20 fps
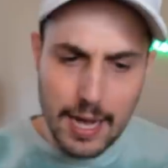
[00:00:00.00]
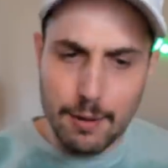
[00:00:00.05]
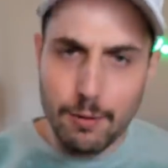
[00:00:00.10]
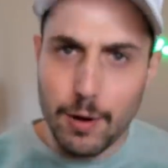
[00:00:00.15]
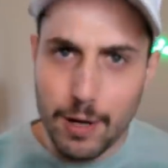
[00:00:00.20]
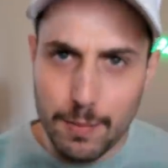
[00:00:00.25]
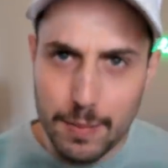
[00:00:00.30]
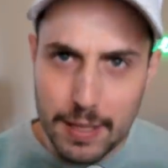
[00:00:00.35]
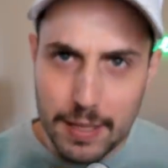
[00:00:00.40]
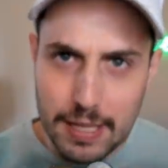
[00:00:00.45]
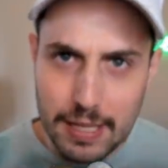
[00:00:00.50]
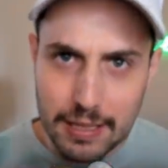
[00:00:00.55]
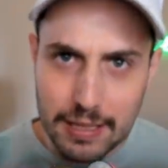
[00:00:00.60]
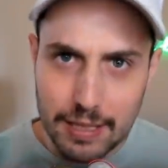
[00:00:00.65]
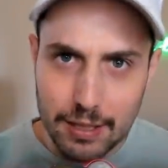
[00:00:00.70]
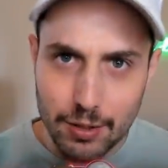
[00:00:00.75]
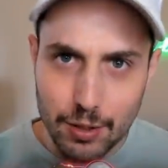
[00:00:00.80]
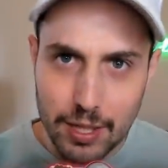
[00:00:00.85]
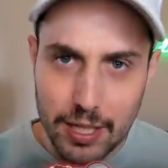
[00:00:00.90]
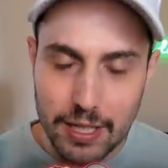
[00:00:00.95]
wanna be
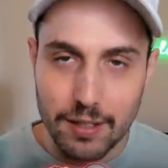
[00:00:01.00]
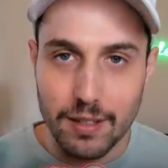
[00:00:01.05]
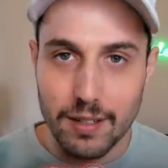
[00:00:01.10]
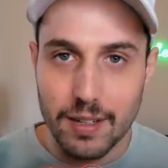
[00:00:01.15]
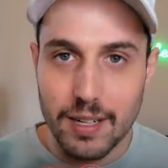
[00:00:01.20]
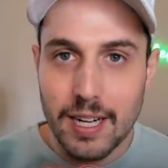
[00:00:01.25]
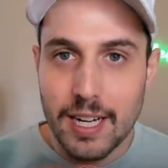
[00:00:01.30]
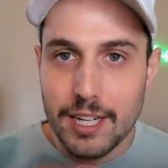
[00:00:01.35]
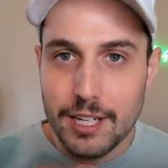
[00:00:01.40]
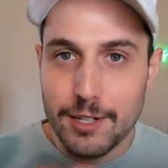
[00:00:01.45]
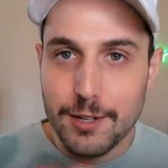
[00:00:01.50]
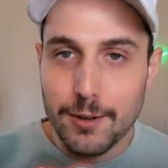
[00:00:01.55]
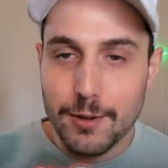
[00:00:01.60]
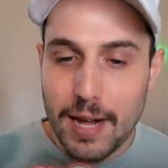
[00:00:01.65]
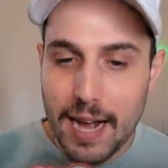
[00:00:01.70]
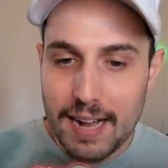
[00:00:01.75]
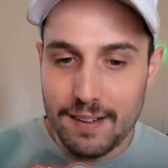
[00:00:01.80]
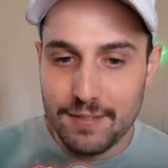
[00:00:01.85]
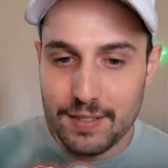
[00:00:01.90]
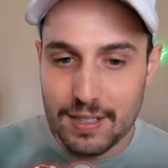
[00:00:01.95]
clear here. You don't
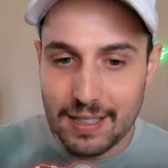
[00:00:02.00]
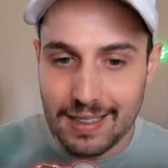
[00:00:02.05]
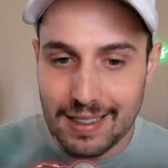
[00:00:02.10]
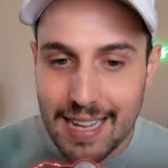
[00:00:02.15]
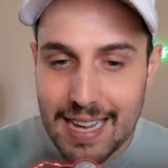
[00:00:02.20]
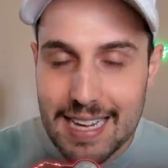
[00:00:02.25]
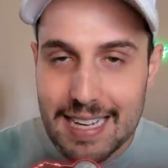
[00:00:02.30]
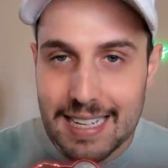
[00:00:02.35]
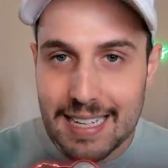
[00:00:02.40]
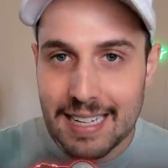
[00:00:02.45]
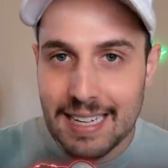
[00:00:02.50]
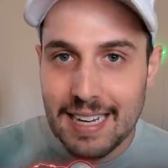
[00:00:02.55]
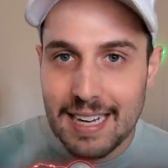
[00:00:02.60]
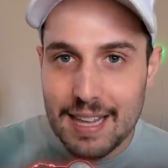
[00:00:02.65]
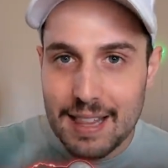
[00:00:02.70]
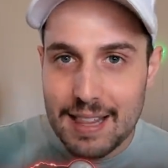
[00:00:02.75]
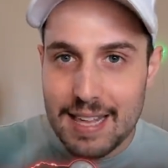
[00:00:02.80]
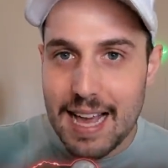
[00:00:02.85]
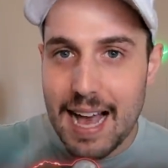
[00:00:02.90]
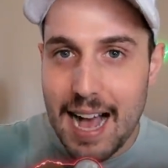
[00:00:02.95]
have to like
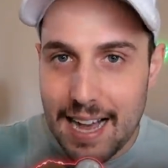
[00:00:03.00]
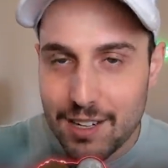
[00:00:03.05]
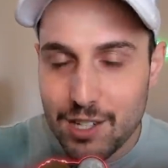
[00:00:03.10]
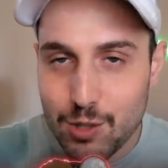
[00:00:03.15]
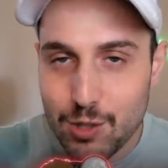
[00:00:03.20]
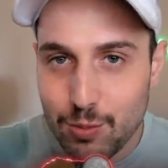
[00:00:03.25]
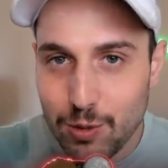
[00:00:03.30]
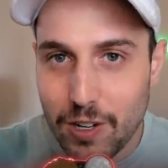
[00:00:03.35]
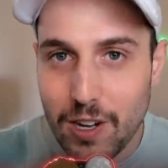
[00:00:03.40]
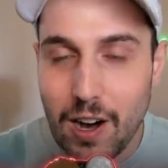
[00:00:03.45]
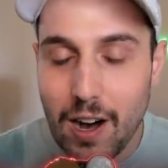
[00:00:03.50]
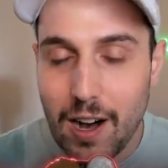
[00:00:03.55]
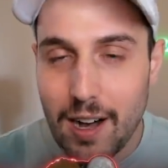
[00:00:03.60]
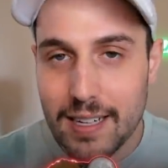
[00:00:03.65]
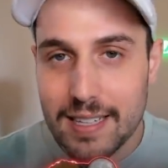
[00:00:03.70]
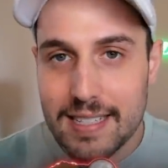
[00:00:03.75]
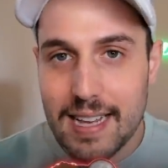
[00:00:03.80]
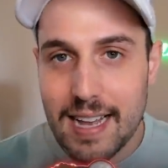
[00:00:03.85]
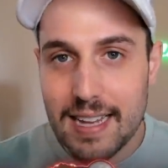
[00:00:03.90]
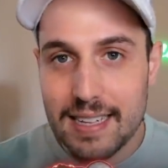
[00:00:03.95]
the actual
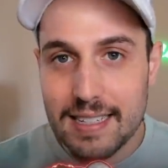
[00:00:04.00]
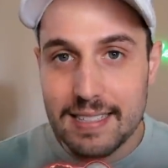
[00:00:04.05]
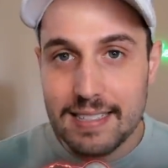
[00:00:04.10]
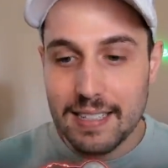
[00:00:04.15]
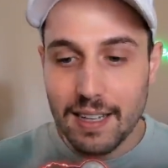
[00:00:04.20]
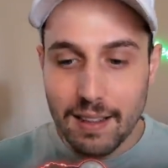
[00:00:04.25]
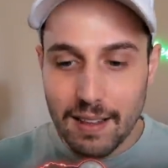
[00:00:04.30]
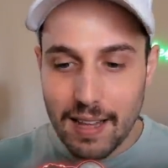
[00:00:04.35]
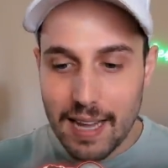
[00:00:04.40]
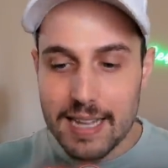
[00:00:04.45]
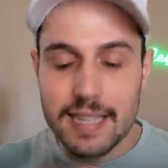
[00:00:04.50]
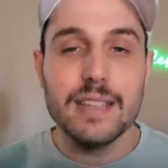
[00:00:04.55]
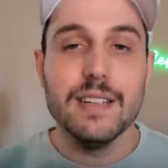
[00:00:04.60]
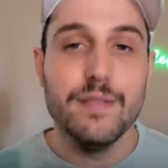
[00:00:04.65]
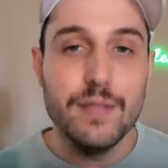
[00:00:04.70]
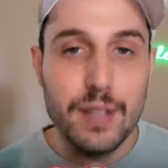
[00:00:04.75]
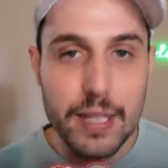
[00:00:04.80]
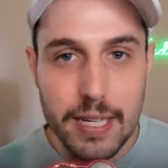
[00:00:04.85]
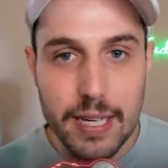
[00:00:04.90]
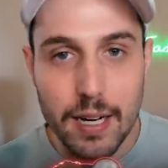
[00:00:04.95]
content to like the
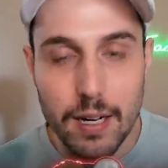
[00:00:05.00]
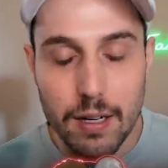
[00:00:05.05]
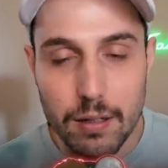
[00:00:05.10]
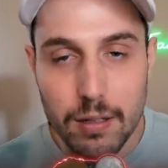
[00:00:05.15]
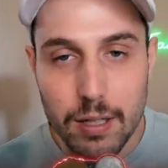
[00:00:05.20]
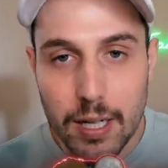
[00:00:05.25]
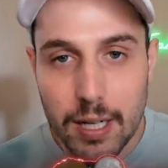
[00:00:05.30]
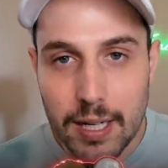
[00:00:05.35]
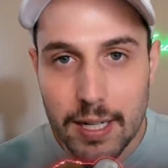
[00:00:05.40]
video.